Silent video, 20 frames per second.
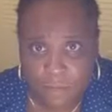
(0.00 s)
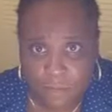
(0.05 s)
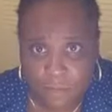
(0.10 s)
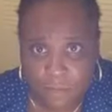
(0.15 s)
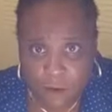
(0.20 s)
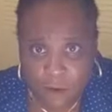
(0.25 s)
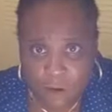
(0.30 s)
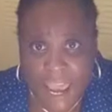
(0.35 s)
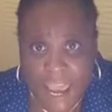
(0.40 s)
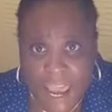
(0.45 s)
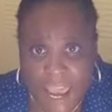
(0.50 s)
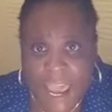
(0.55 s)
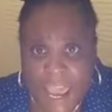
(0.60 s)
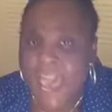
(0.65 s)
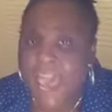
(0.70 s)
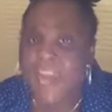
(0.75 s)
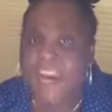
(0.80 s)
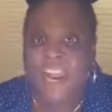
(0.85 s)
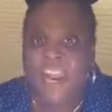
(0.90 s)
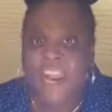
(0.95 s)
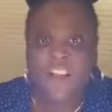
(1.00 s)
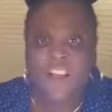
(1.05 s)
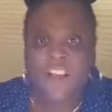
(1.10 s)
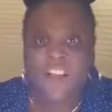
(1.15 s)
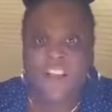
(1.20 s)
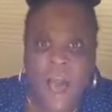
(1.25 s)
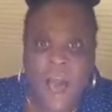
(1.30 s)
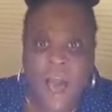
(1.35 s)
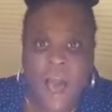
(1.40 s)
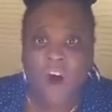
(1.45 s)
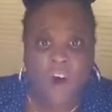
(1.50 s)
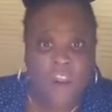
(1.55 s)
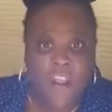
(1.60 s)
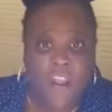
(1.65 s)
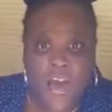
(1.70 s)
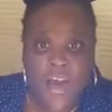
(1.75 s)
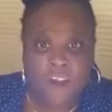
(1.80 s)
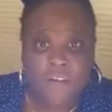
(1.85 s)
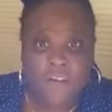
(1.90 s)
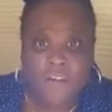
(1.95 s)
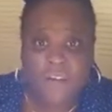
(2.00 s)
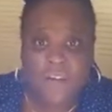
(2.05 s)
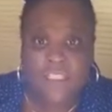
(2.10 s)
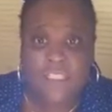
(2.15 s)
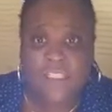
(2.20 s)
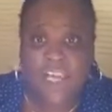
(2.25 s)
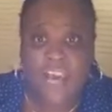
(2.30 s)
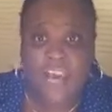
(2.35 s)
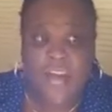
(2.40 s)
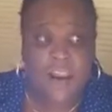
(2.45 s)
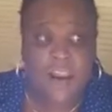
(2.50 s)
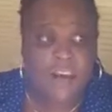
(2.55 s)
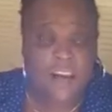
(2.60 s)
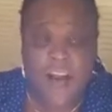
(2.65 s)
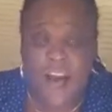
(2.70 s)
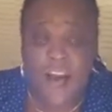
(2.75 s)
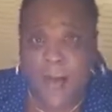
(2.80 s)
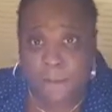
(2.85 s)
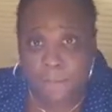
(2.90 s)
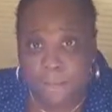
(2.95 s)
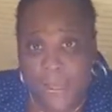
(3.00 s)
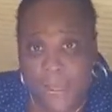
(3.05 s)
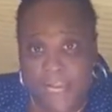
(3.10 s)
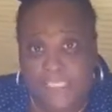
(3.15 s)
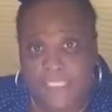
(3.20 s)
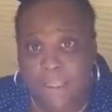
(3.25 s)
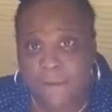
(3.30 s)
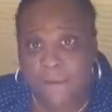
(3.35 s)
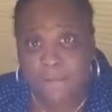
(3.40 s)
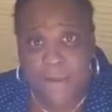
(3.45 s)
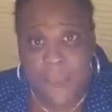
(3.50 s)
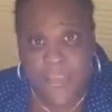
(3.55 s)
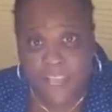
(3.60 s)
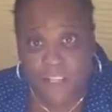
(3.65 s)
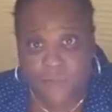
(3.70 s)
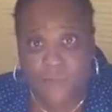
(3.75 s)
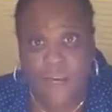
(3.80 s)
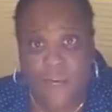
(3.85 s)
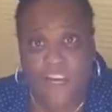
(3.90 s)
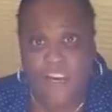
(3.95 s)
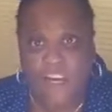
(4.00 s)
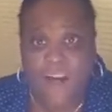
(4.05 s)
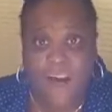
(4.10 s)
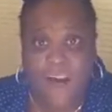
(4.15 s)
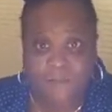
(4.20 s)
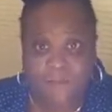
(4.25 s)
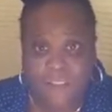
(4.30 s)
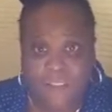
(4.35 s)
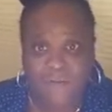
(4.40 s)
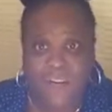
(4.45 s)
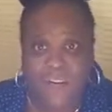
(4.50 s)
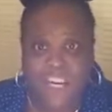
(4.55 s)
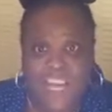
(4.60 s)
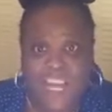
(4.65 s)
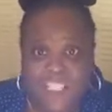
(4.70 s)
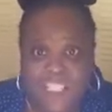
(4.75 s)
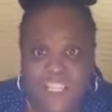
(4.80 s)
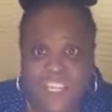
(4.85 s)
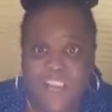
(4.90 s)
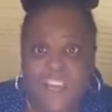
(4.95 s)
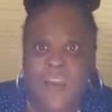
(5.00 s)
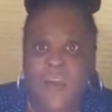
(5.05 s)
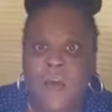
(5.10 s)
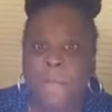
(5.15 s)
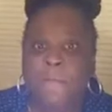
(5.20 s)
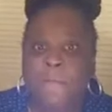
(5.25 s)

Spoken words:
Okay, and that's why a whole lot of us is kind of complex and mixed when it comes to religion,